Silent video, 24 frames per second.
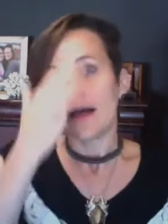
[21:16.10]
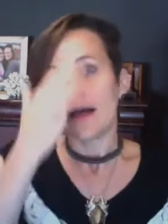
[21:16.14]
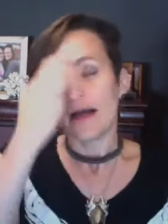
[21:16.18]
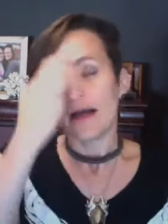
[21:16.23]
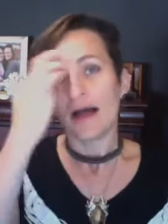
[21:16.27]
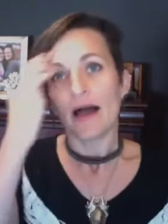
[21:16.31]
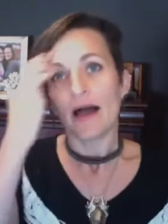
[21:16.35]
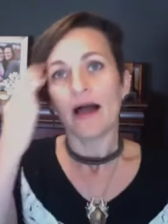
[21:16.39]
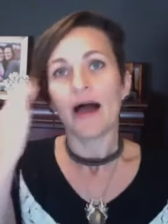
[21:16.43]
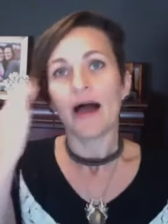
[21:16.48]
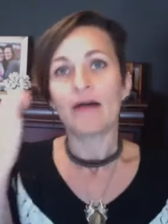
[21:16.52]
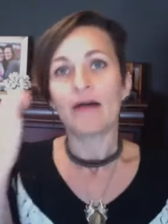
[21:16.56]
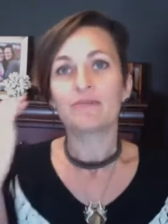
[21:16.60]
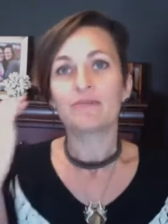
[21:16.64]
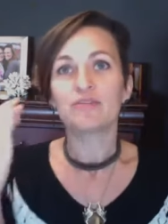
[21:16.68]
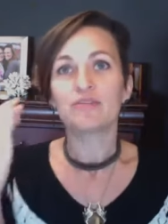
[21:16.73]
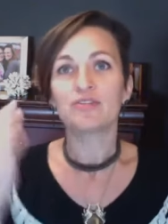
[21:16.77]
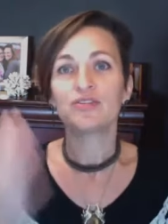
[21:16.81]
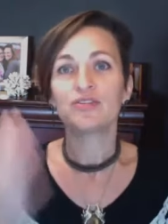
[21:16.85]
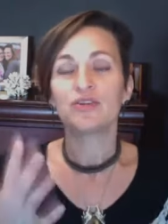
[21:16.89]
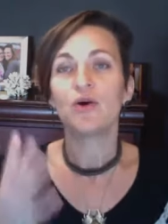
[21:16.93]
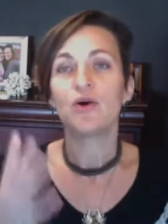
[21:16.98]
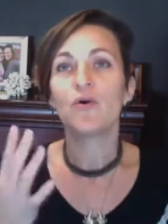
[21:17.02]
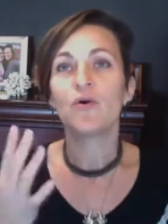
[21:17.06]
I'm
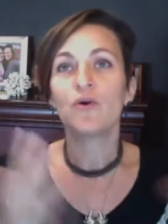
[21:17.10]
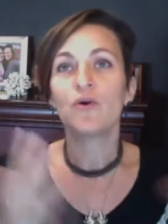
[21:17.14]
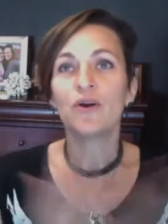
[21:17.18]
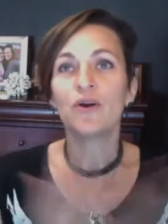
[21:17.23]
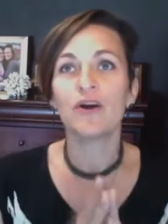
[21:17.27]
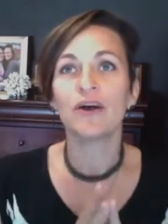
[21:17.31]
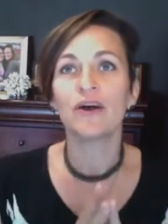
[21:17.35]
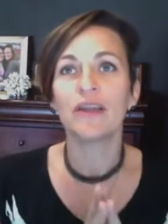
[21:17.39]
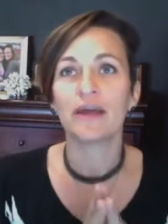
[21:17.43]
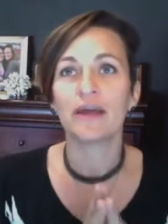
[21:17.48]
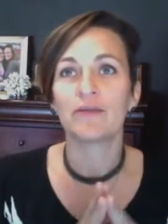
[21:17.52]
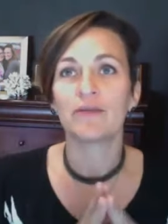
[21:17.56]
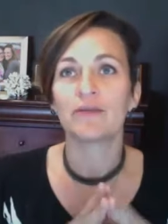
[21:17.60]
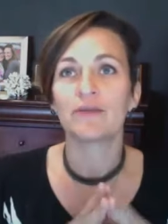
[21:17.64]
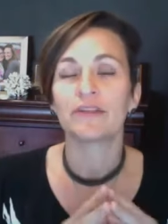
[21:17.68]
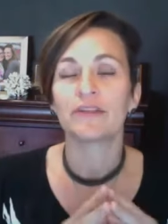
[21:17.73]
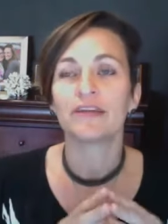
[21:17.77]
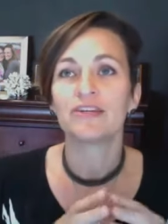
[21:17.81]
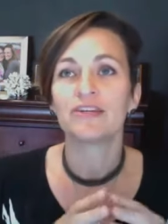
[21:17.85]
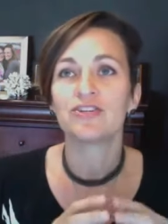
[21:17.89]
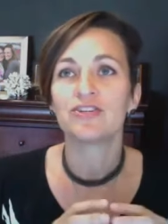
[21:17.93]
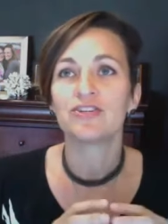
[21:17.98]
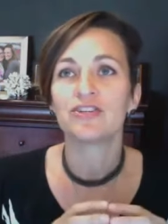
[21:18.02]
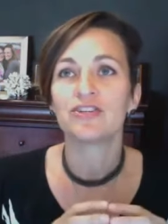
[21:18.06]
so good at
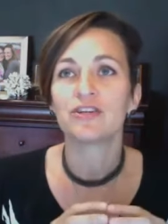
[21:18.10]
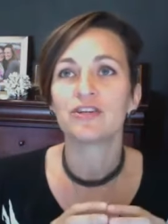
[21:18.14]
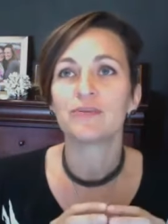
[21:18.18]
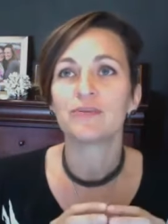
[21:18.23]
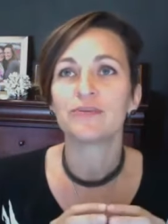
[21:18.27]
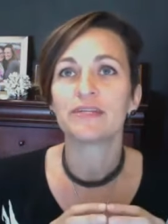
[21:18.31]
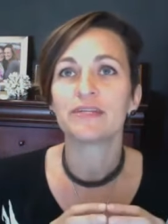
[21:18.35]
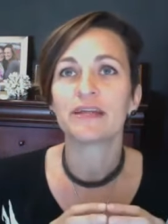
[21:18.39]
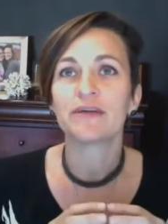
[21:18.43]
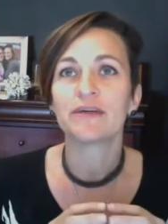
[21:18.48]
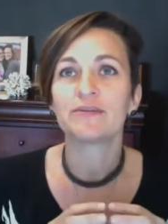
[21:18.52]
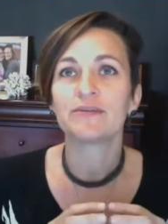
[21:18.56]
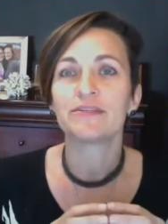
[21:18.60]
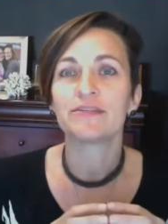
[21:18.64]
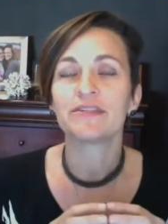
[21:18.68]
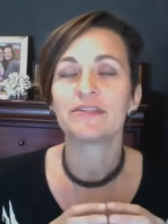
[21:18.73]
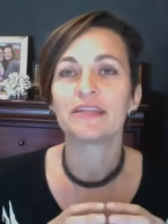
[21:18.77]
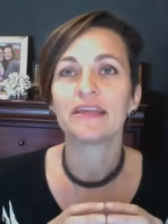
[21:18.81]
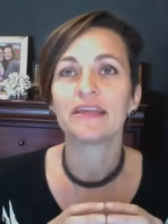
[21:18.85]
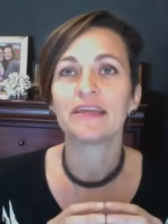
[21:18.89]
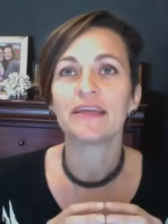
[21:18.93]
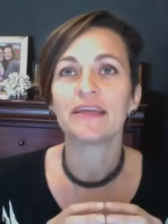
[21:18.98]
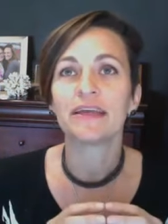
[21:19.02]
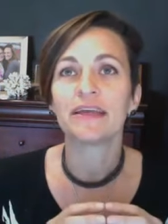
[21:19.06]
relationships, and I was
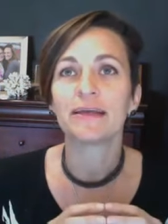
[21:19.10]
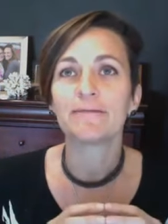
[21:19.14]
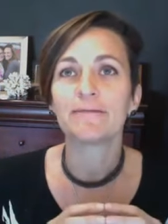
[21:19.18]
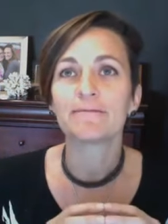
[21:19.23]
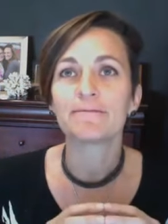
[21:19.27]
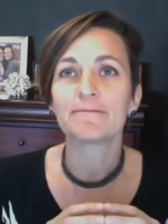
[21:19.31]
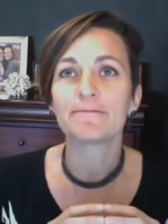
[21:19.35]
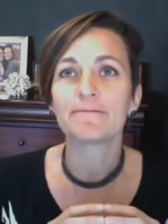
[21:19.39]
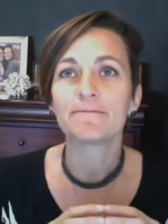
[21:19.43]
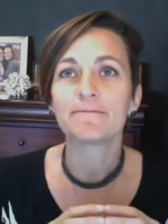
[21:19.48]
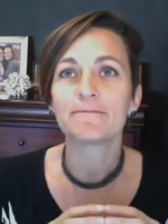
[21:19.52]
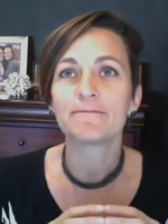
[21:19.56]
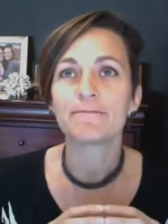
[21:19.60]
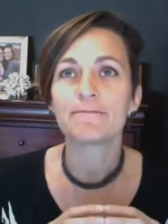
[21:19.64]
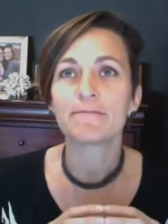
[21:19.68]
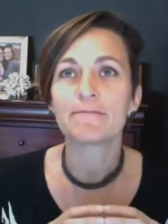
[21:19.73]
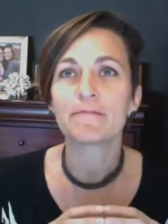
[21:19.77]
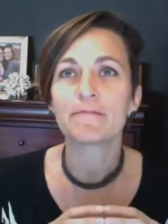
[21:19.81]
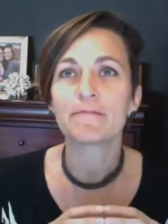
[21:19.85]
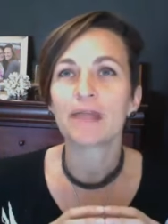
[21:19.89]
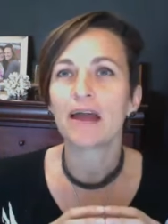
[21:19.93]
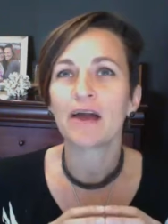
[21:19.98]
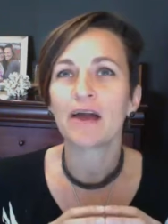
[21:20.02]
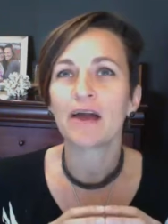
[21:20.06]
thinking,
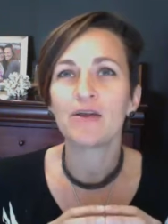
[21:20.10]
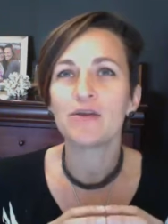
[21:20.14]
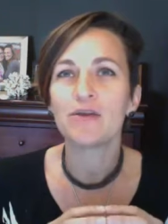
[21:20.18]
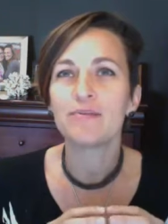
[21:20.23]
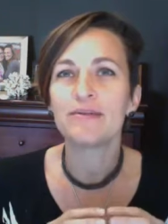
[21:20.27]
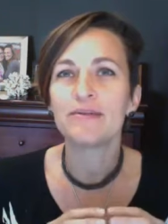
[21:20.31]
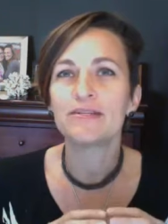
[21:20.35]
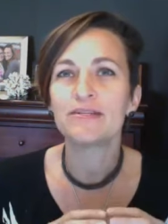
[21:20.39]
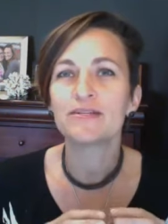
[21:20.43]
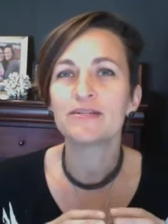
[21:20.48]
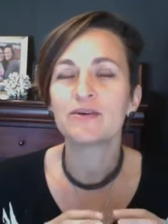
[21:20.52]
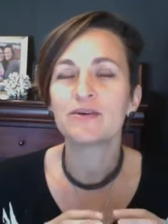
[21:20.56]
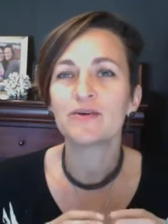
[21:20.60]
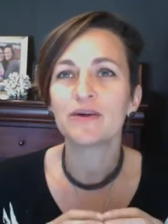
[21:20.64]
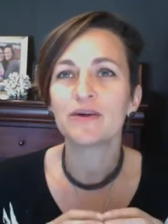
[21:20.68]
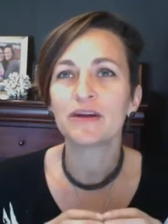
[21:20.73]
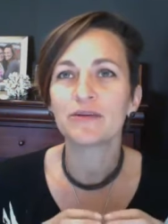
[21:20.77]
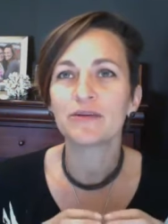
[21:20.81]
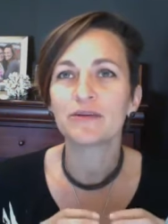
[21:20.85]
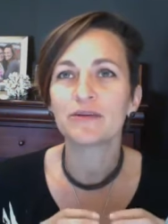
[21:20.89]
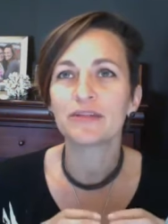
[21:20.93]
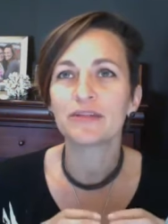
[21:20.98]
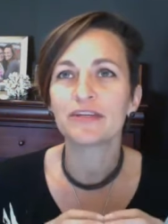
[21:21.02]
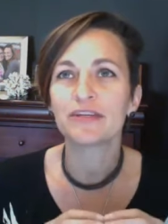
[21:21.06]
how do you be so good at
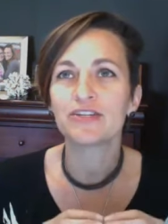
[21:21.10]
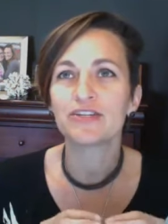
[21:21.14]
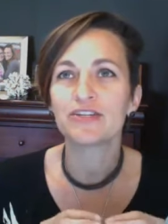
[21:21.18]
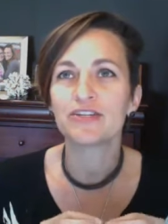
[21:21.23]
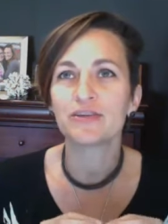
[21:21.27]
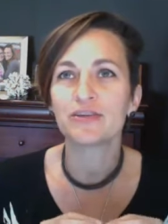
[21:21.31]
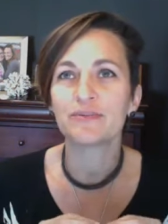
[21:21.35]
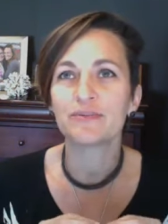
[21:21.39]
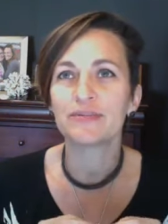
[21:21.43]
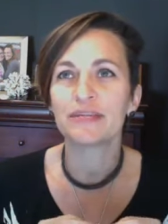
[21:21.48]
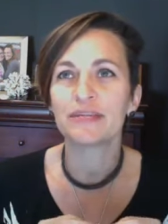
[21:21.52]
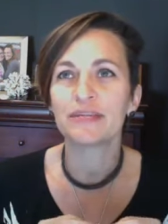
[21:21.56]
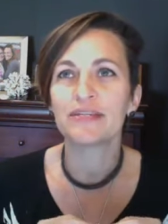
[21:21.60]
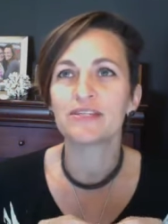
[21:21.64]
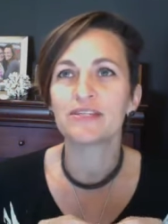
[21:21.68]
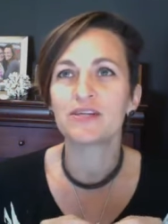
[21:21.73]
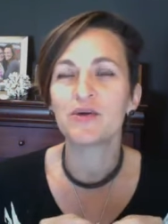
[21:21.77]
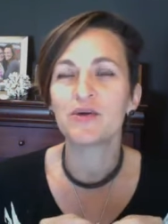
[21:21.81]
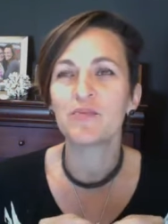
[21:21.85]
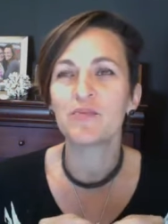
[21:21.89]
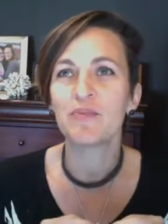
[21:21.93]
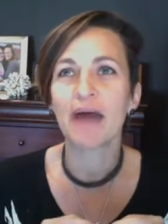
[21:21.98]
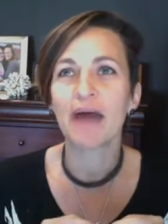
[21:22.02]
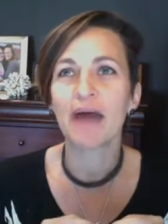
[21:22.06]
relationships and so
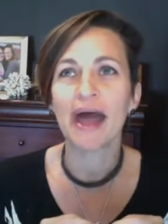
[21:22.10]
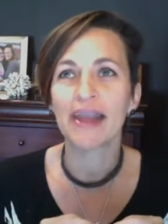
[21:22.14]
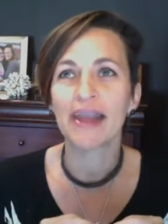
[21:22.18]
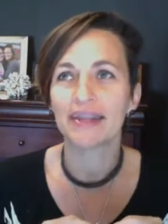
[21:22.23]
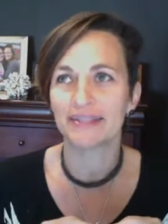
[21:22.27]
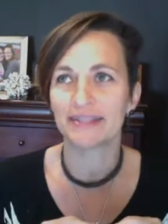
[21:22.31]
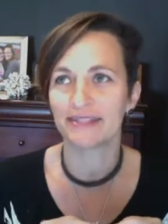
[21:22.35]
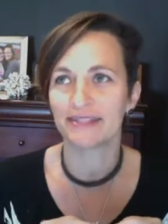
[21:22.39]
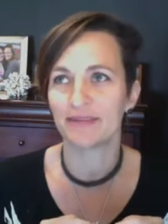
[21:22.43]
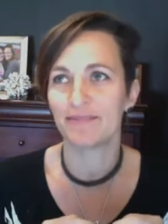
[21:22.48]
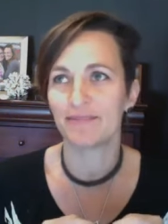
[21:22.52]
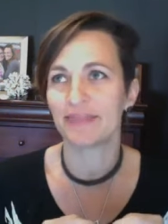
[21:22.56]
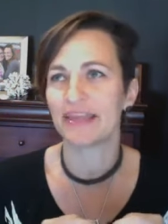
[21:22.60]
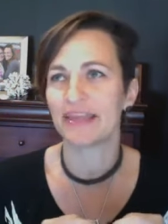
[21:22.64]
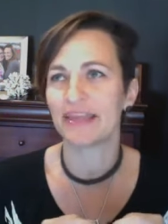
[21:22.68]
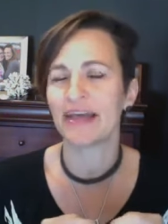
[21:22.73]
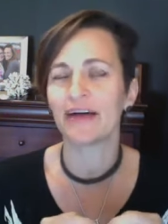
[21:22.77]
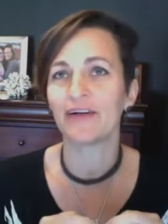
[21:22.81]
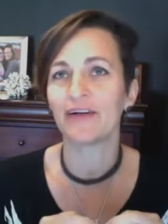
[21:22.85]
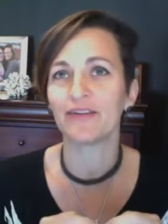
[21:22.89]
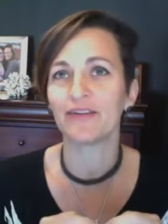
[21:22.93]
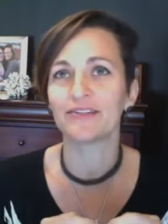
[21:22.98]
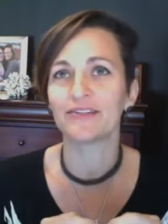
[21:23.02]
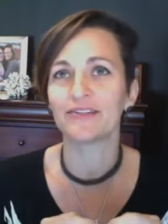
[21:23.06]
bad at something
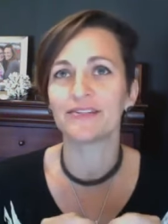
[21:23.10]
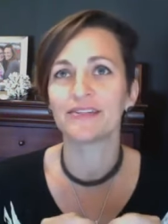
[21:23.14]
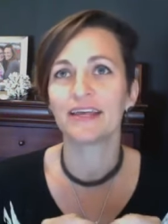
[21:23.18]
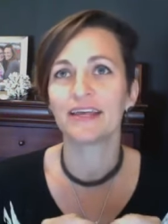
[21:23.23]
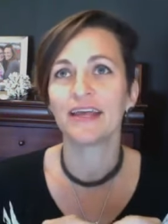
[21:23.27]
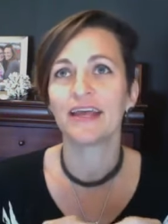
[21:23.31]
else?